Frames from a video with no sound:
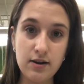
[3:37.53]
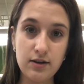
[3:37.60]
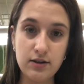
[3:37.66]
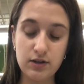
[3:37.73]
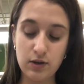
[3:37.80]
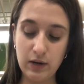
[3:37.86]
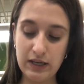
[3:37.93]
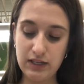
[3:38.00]

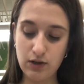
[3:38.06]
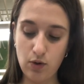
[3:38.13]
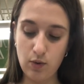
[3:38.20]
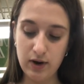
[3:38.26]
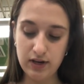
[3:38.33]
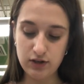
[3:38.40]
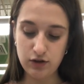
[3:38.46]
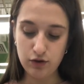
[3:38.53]
so it's
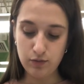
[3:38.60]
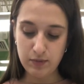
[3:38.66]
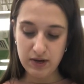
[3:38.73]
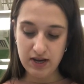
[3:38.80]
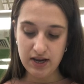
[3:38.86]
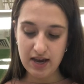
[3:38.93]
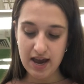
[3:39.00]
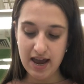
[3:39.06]
going to
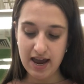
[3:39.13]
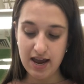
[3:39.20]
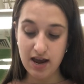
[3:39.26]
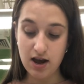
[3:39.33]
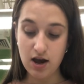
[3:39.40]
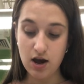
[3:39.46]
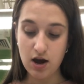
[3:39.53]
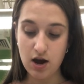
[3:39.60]
be
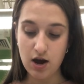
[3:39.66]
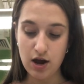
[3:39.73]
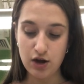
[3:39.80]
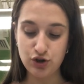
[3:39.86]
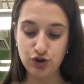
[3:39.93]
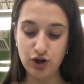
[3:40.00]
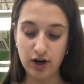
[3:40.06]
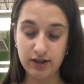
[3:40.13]
a
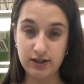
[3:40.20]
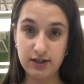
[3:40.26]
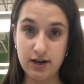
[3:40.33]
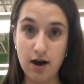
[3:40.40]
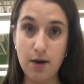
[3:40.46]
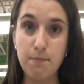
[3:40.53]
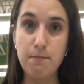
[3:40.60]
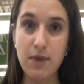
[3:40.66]

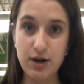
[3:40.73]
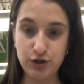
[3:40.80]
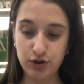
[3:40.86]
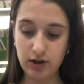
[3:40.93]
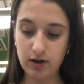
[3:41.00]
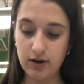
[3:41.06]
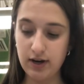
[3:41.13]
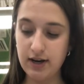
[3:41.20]

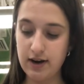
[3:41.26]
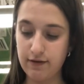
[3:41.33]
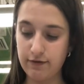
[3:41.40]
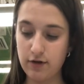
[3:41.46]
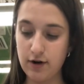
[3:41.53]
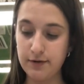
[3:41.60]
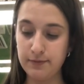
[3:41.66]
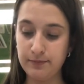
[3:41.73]
juxtamedullary
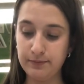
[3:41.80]
nephron.